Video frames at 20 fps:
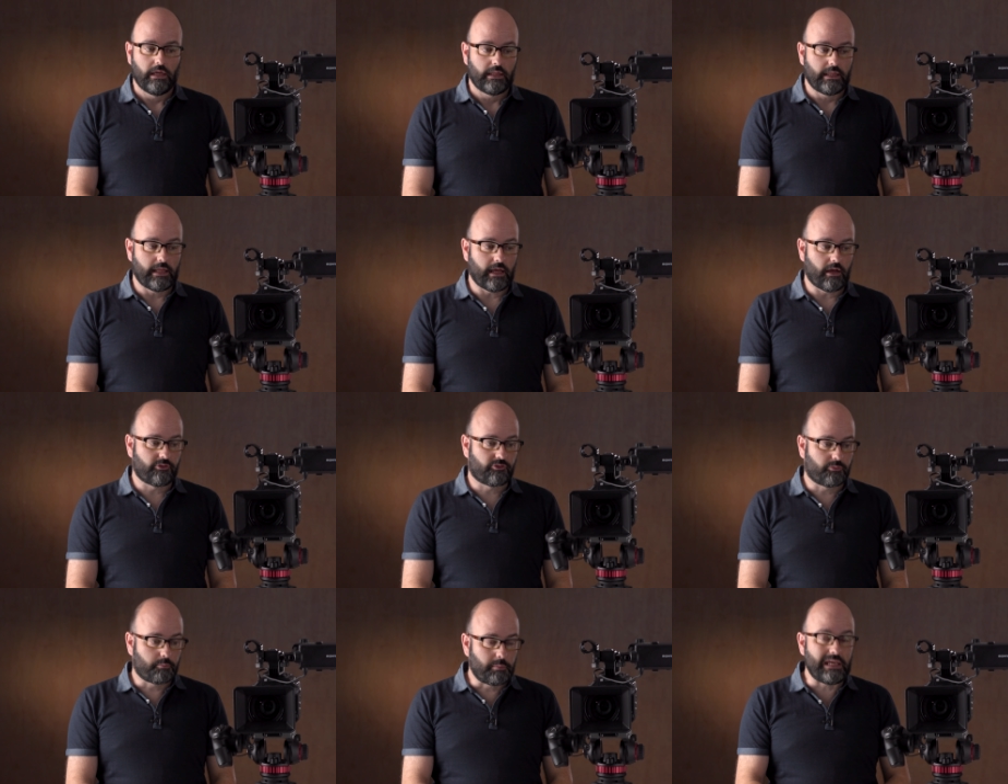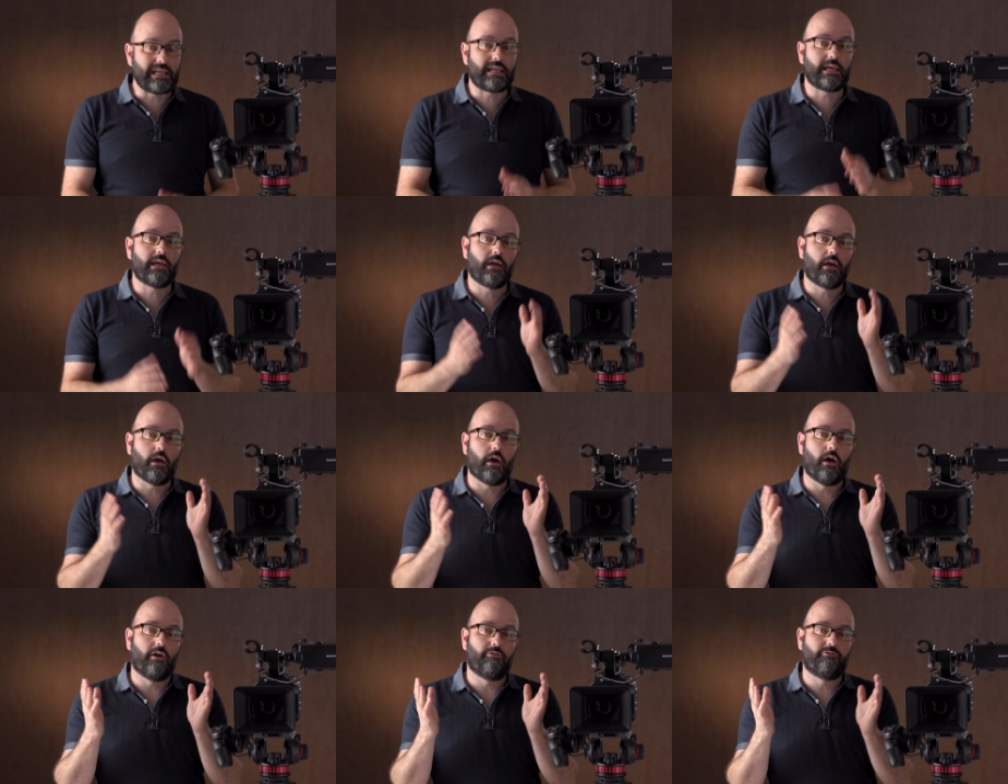Now,
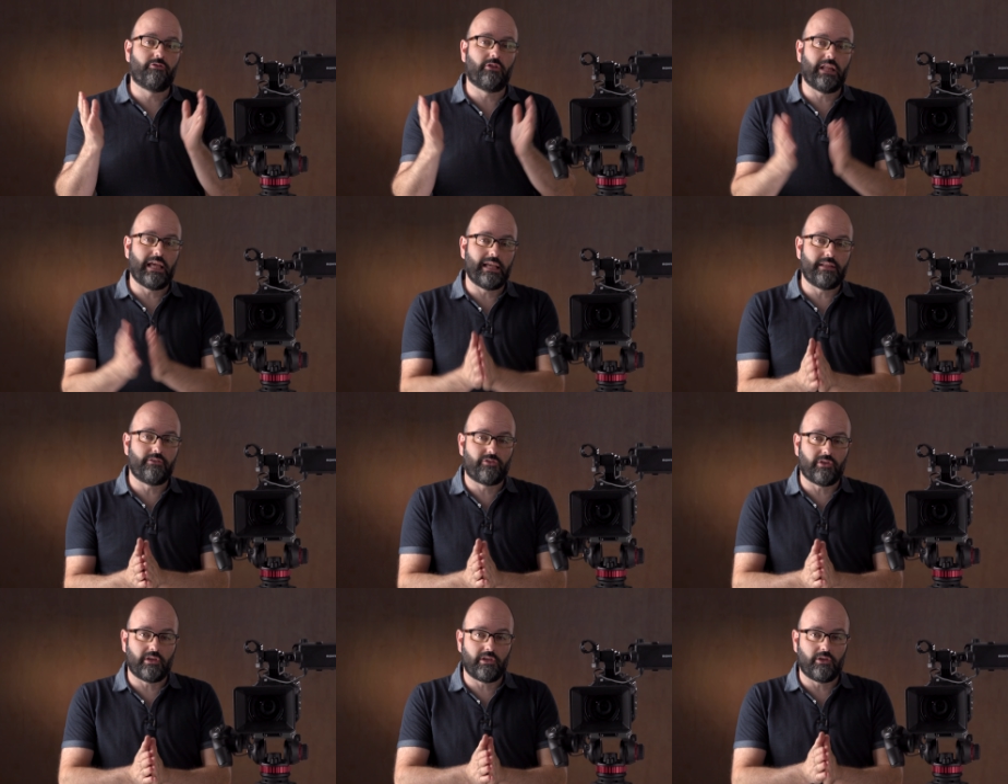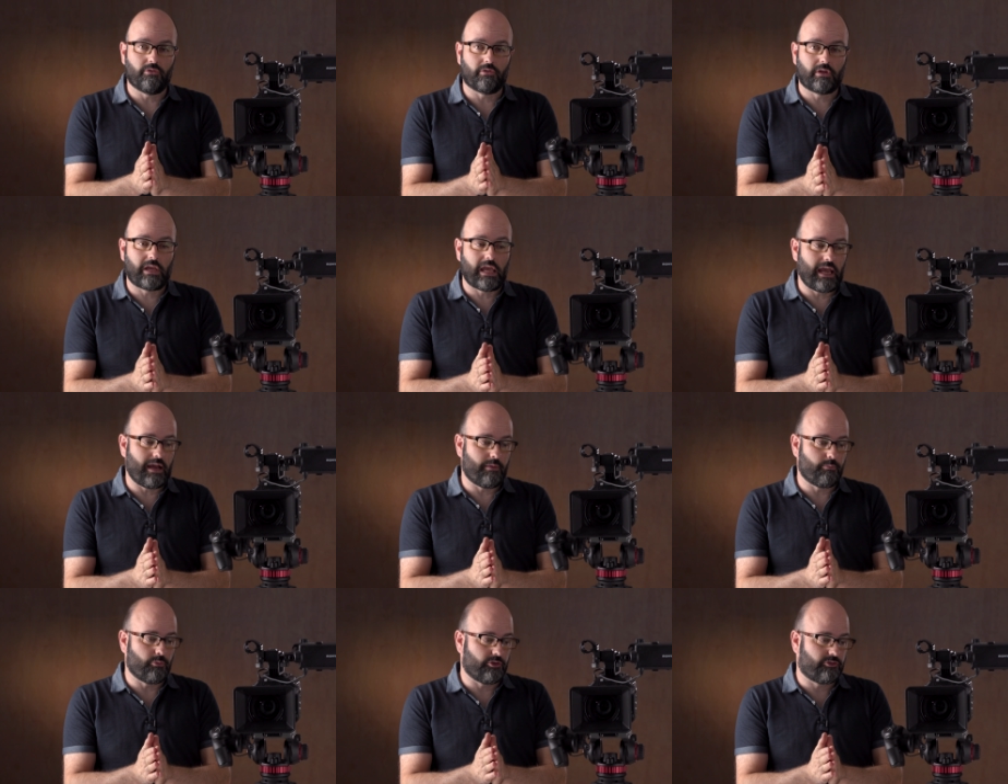speaking of lensing your
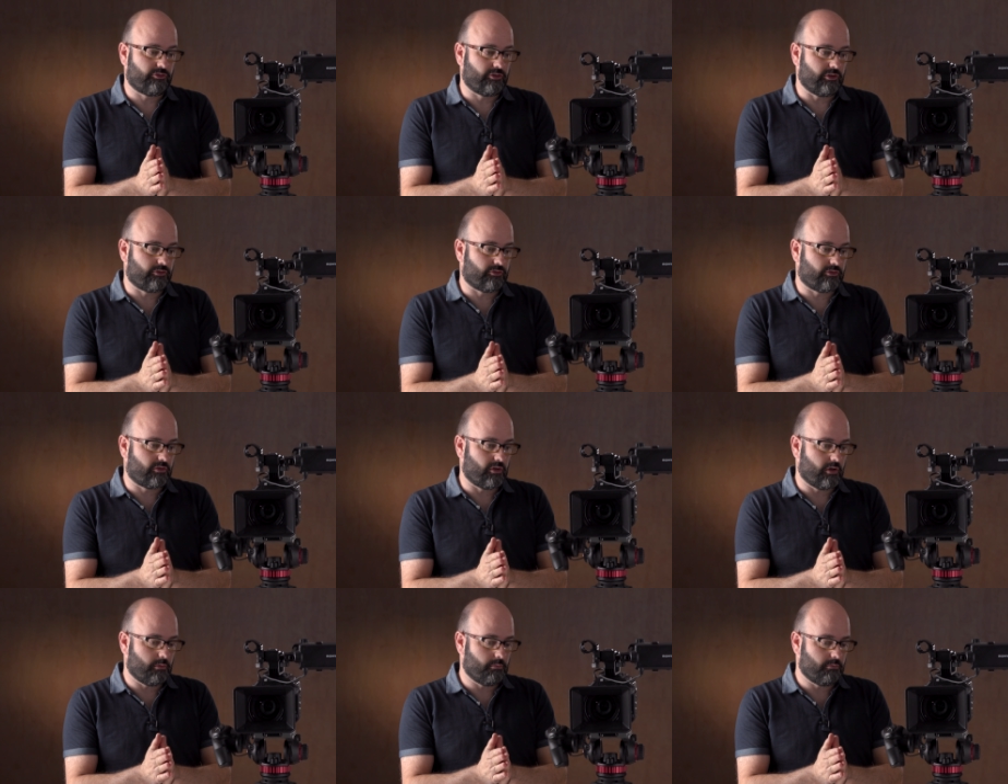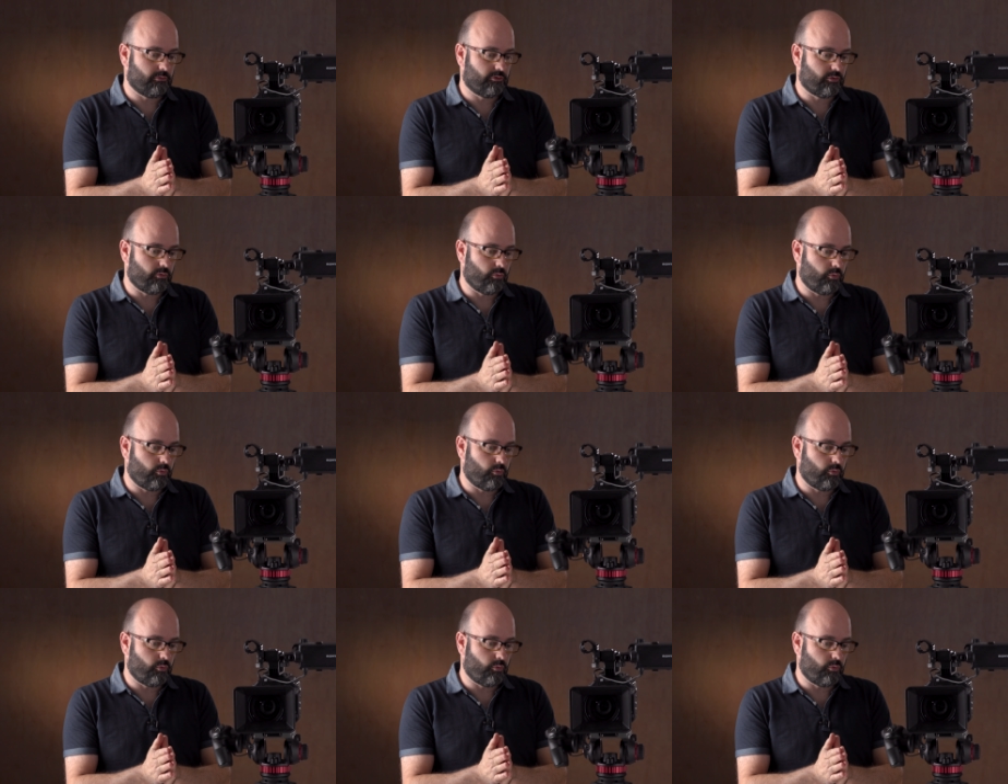camera systems,